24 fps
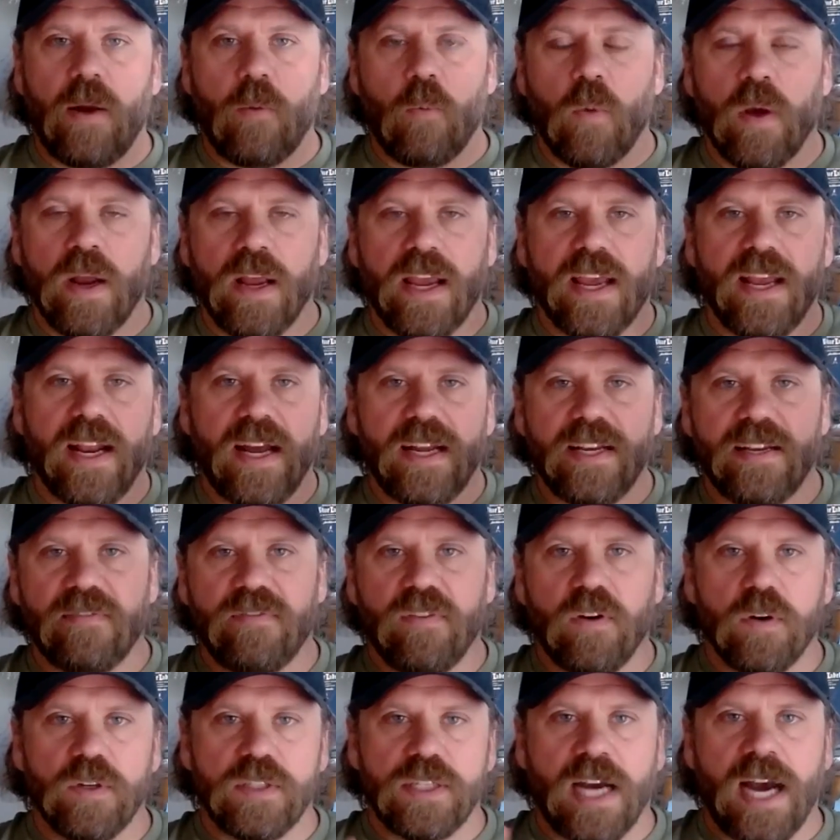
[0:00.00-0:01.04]
When can I
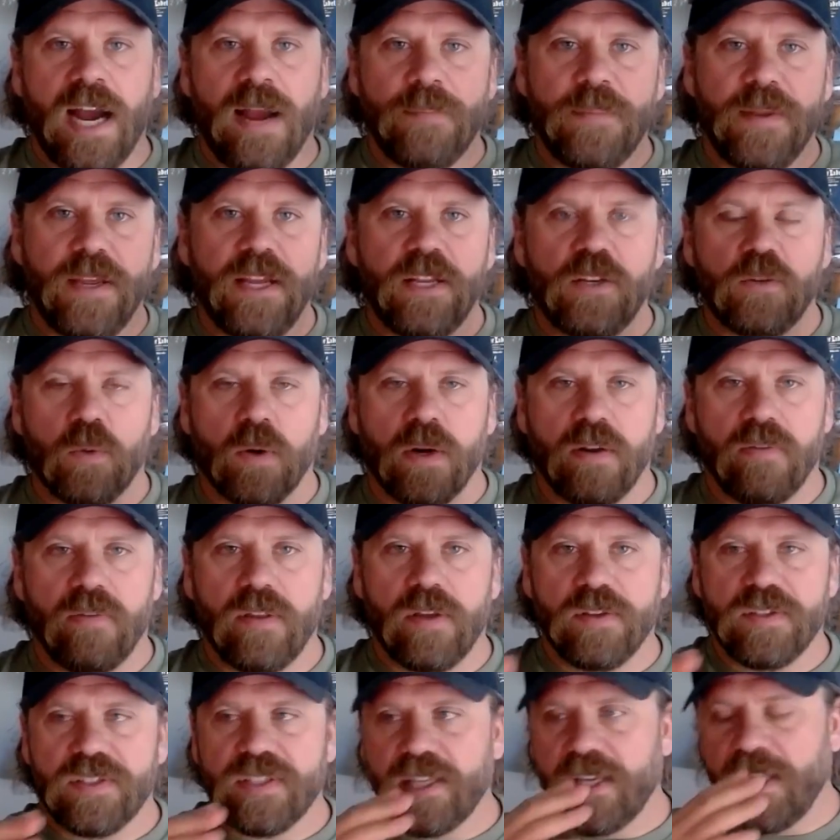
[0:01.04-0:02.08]
devote time to each one of
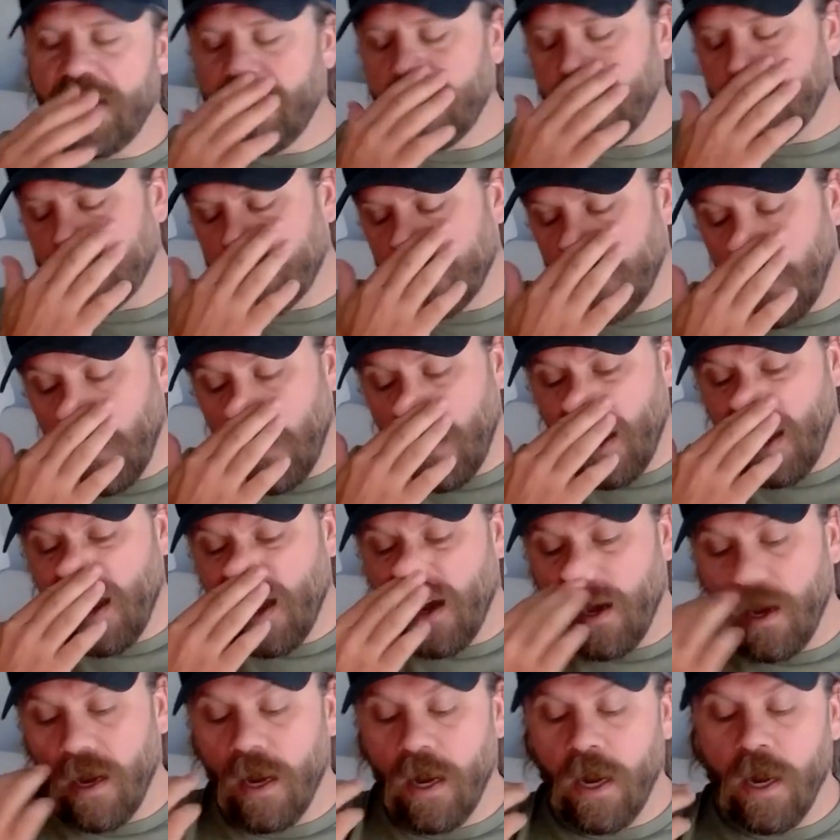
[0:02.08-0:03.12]
those things?
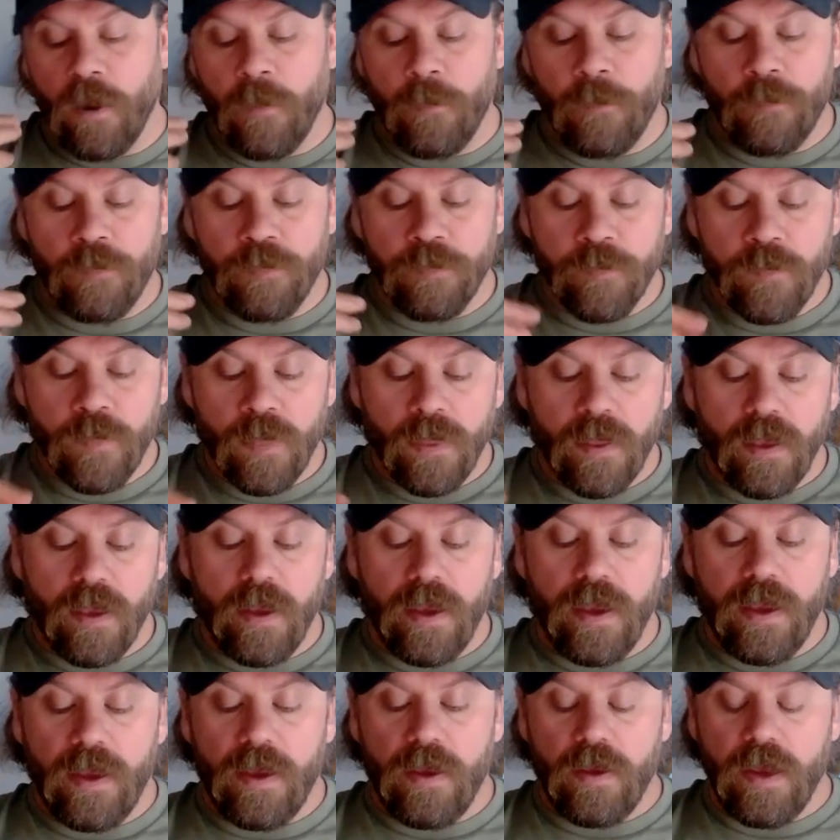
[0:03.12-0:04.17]
And
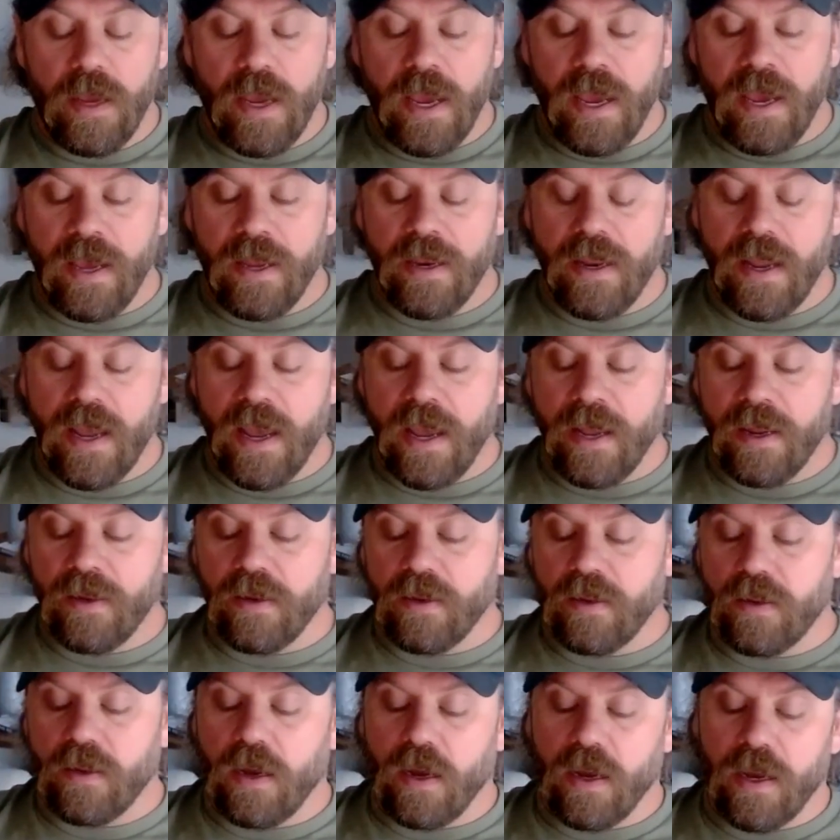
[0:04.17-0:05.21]

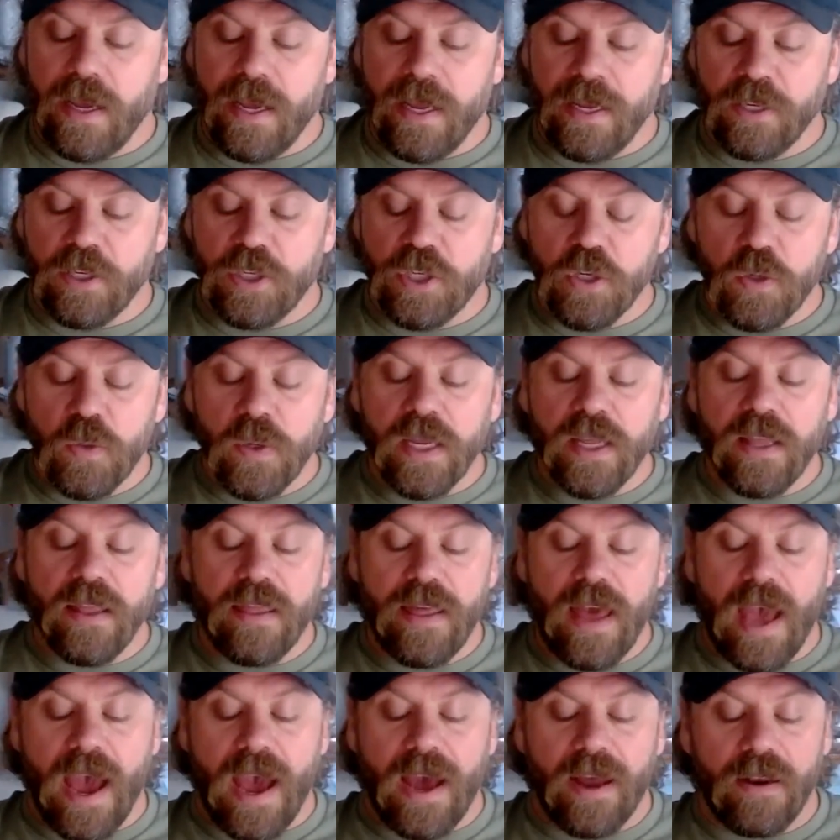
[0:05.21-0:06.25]
in doing
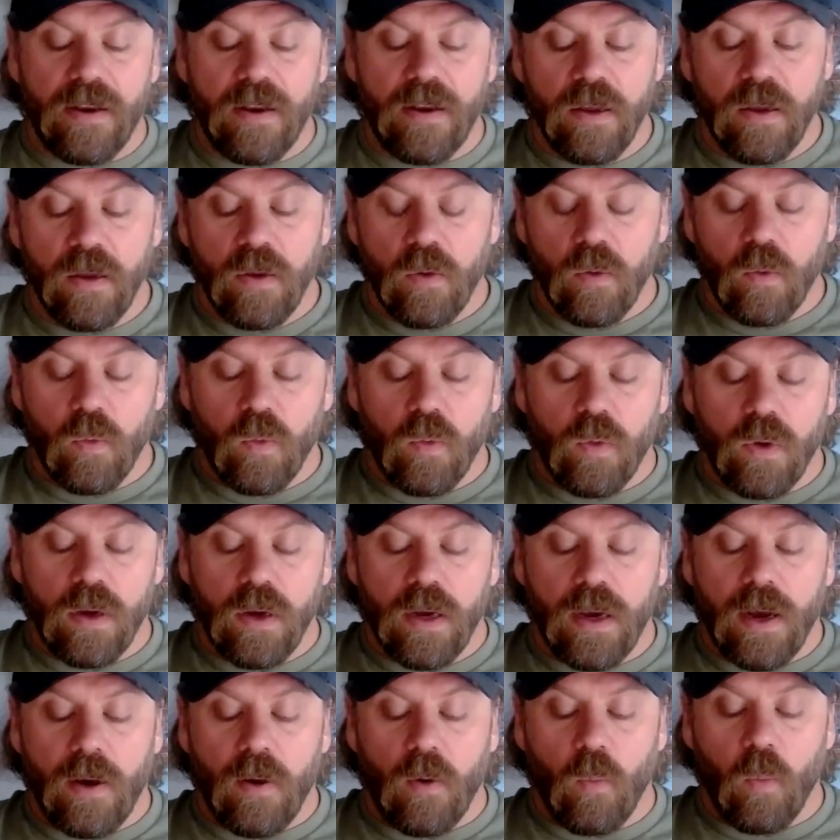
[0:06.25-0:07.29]
that,
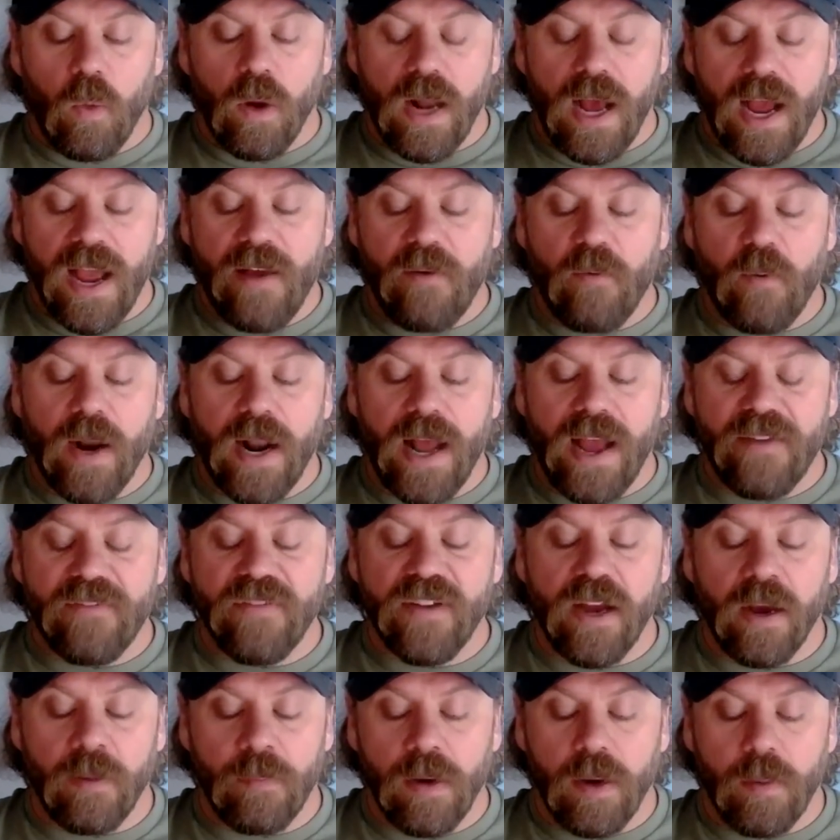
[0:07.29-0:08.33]
what I've
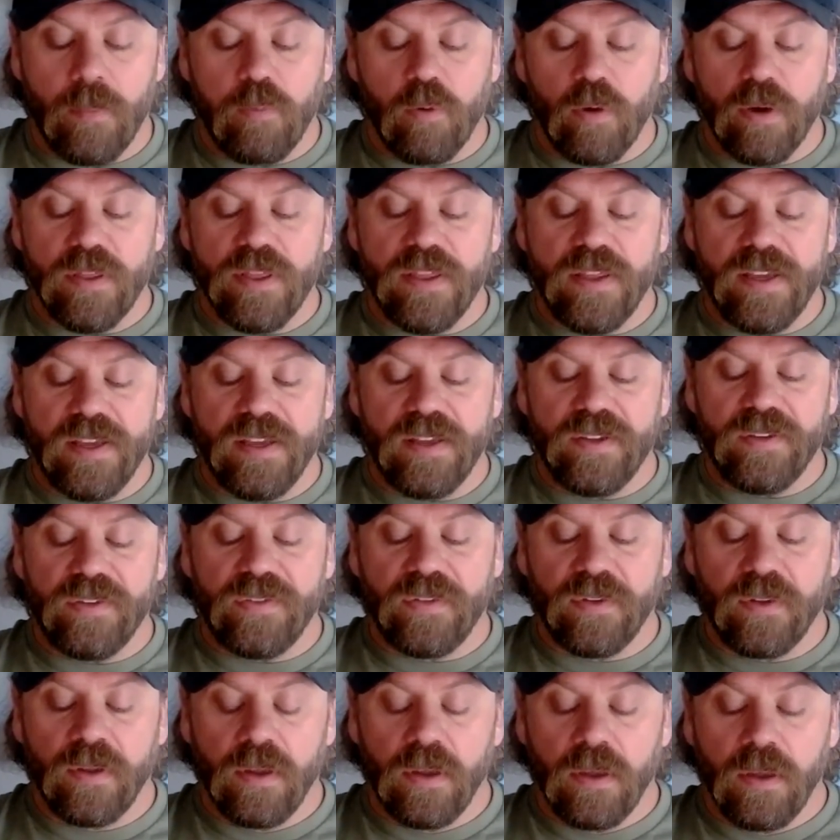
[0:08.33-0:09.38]
come up with
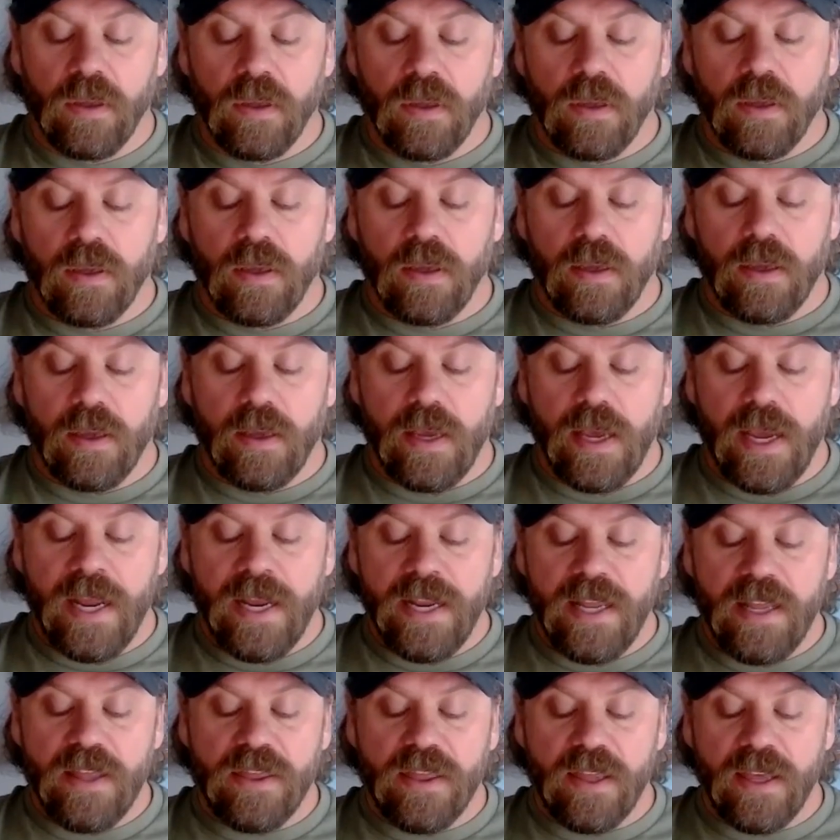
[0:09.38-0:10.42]
is
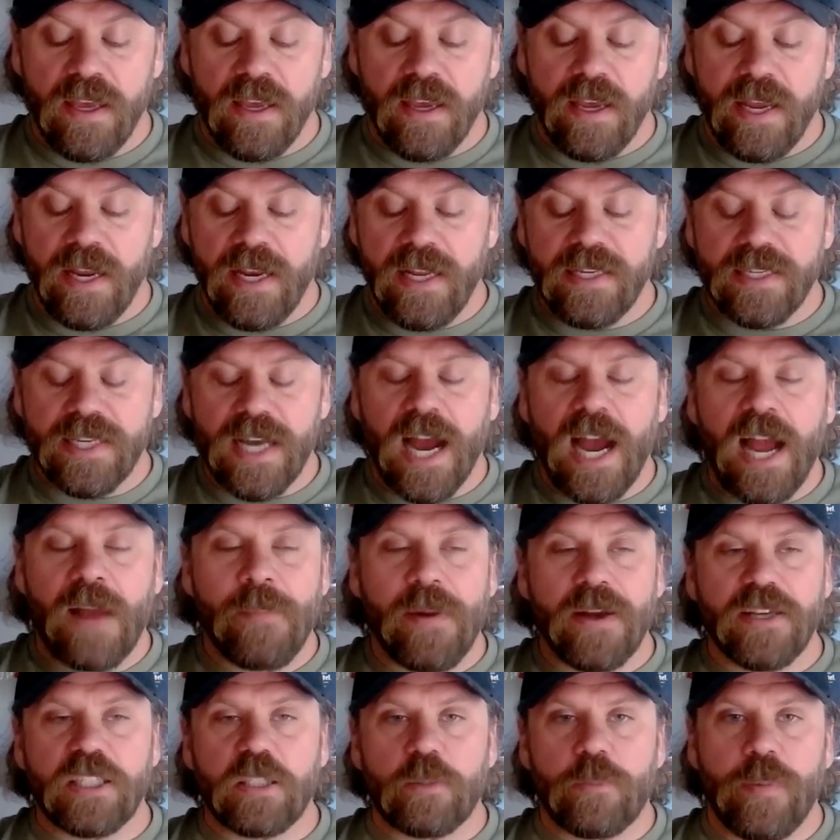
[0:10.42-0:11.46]
any
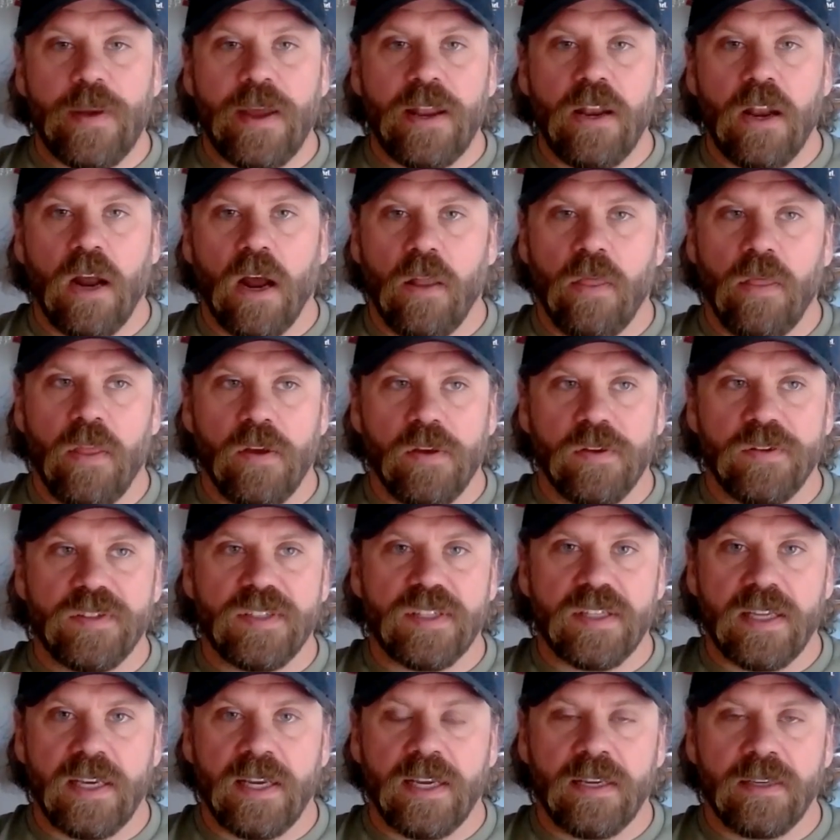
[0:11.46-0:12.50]
time I spend on
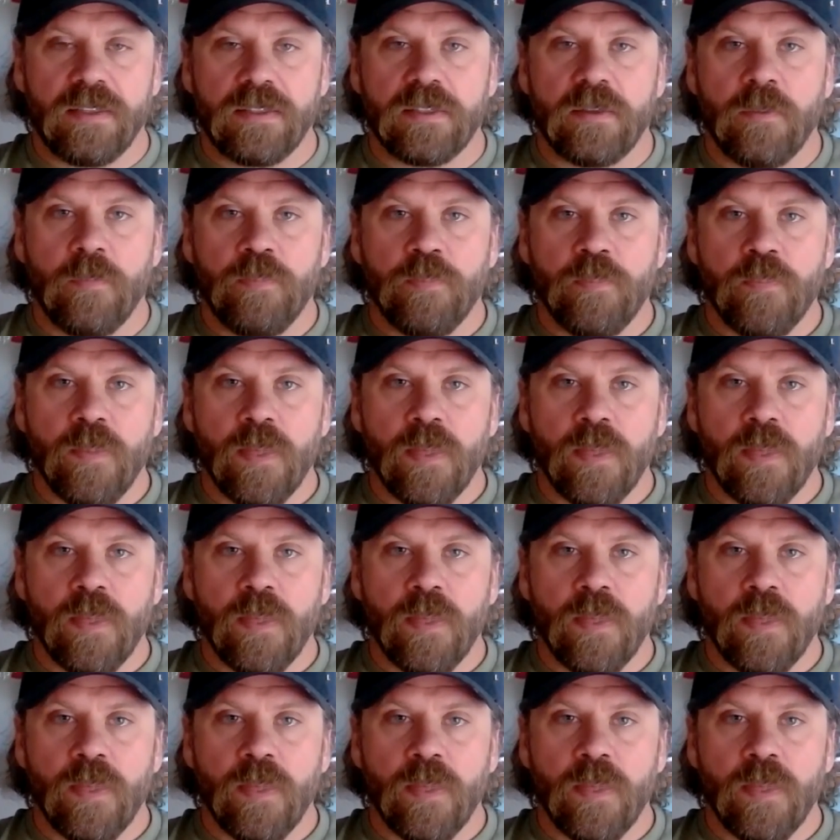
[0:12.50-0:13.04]
those things,